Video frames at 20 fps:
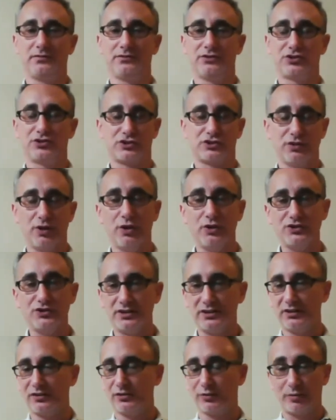
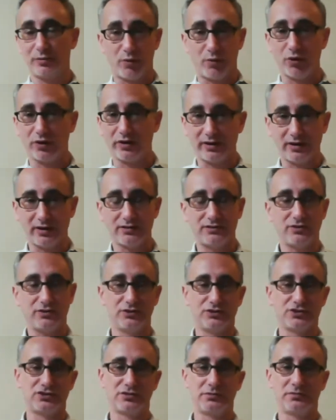disclosing it or reporting it to
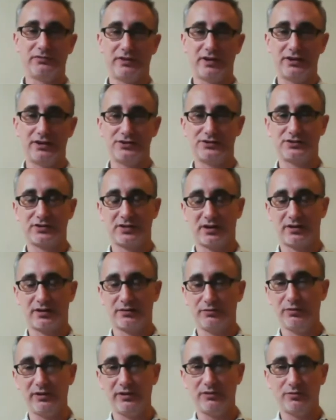their supervisors, I
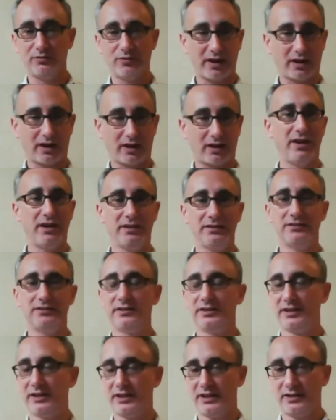really
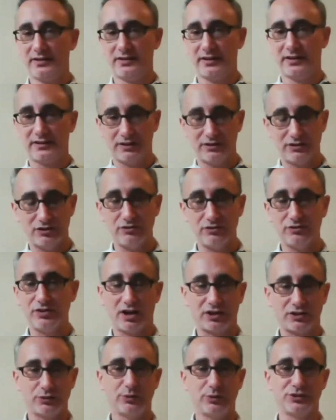recommend that they do
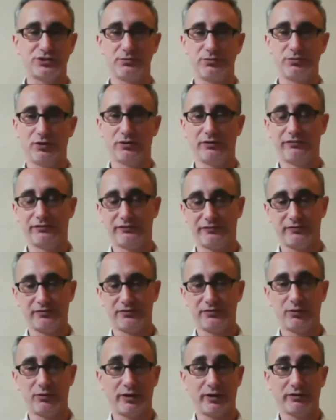talk to a whistleblower
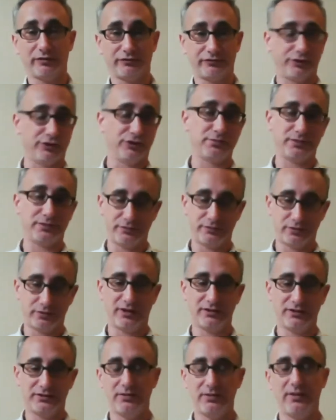lawyer first
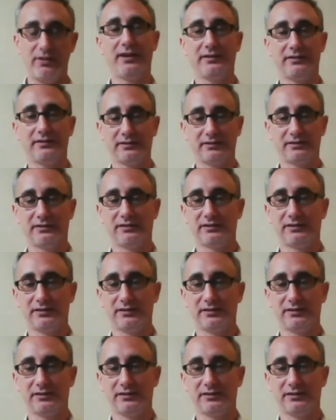before they do that.